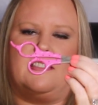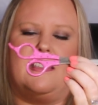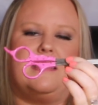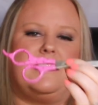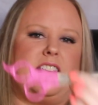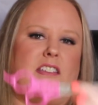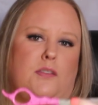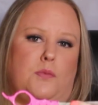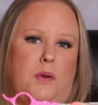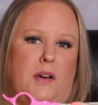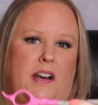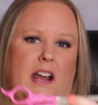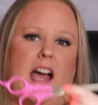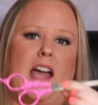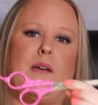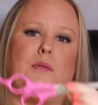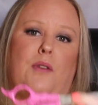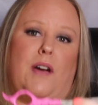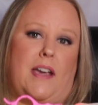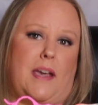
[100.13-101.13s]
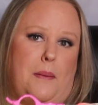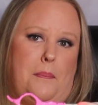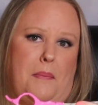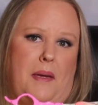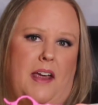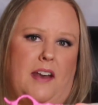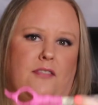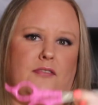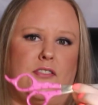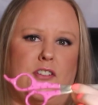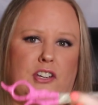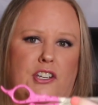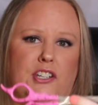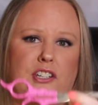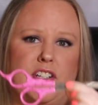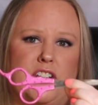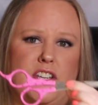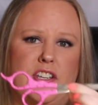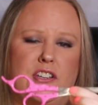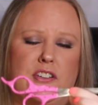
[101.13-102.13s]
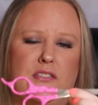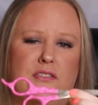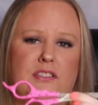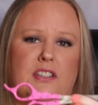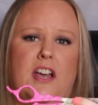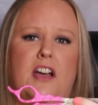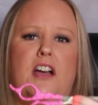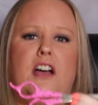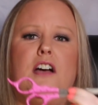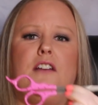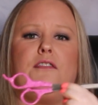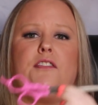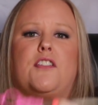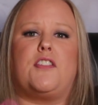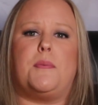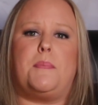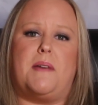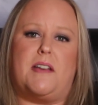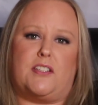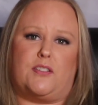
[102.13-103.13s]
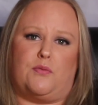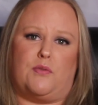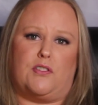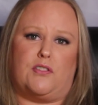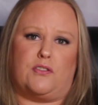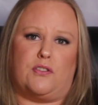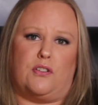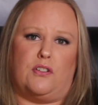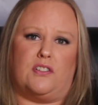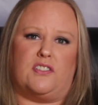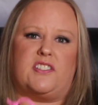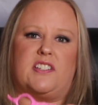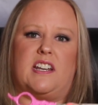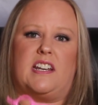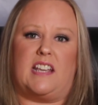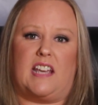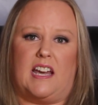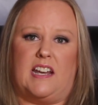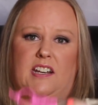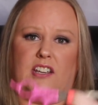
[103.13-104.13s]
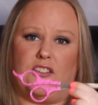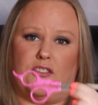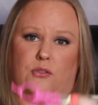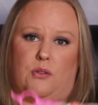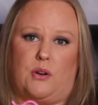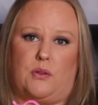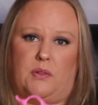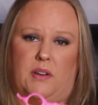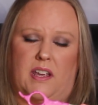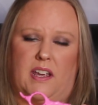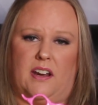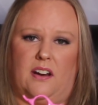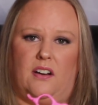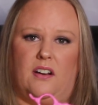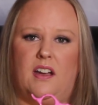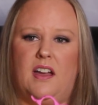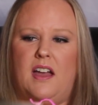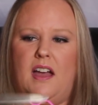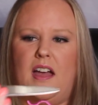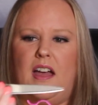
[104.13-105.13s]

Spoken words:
This is what I recommend for you to use for the best results in cutting your own hair.